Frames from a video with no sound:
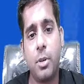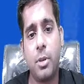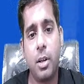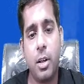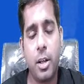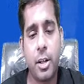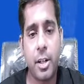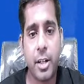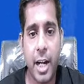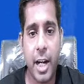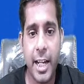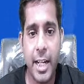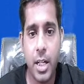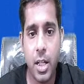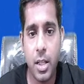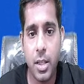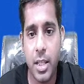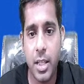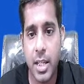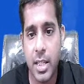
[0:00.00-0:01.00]

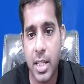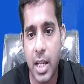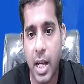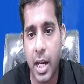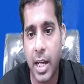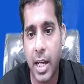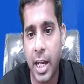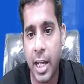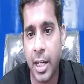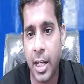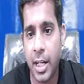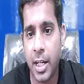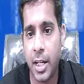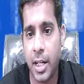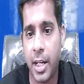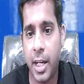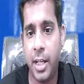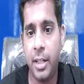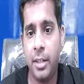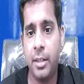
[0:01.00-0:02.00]
write this again and
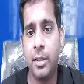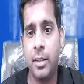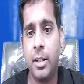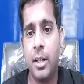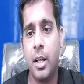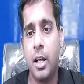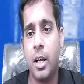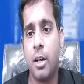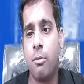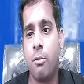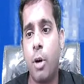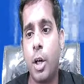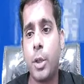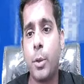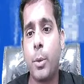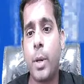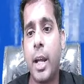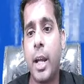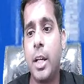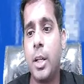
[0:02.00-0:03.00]
again. What you
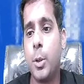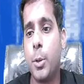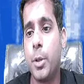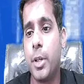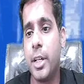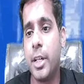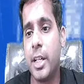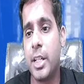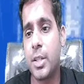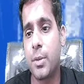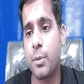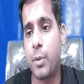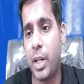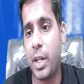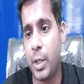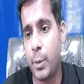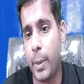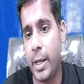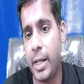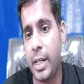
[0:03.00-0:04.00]
can do is
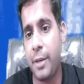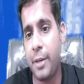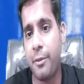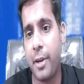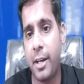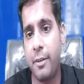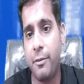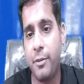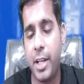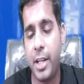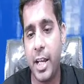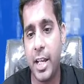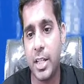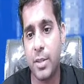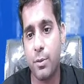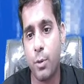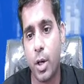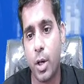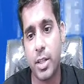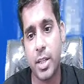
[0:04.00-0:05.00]
125 days
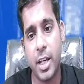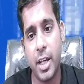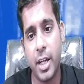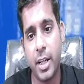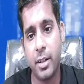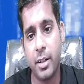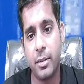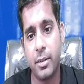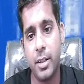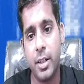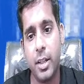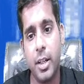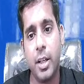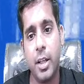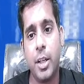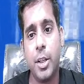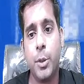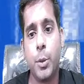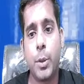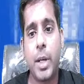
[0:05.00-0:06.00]
was here.
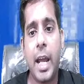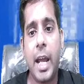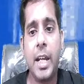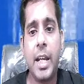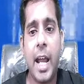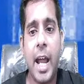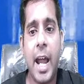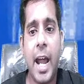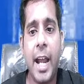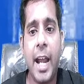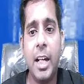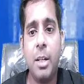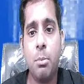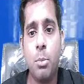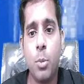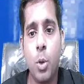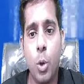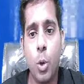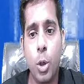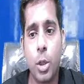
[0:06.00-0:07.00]
You can add
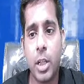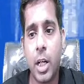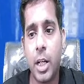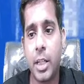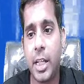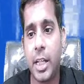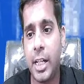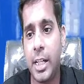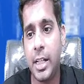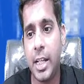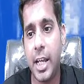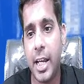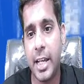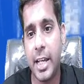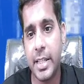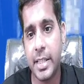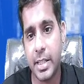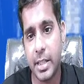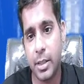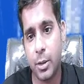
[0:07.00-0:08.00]
more 13
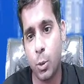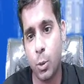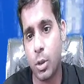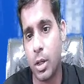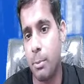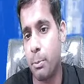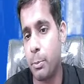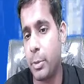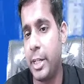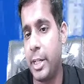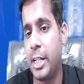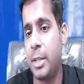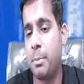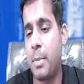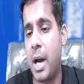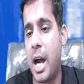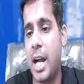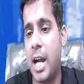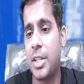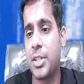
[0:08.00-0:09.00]
days to complete
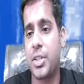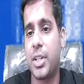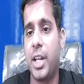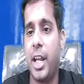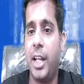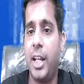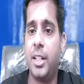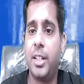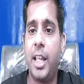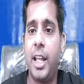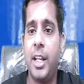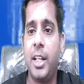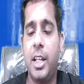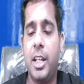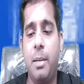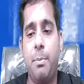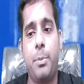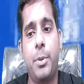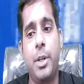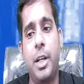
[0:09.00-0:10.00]
March and then
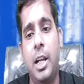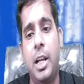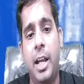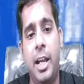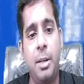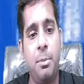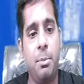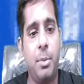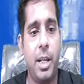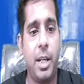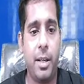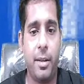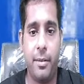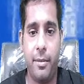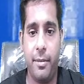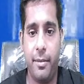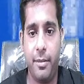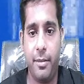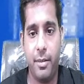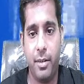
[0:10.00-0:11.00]
April and May.
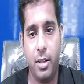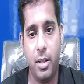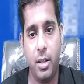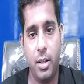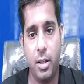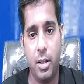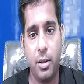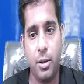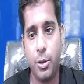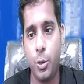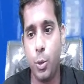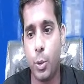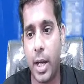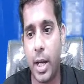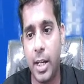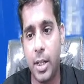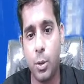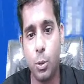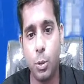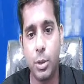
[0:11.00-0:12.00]
You
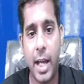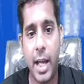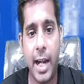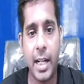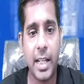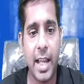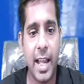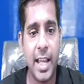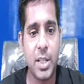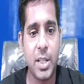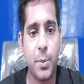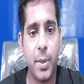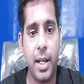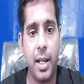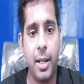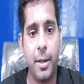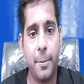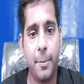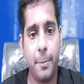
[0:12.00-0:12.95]
can do that as well.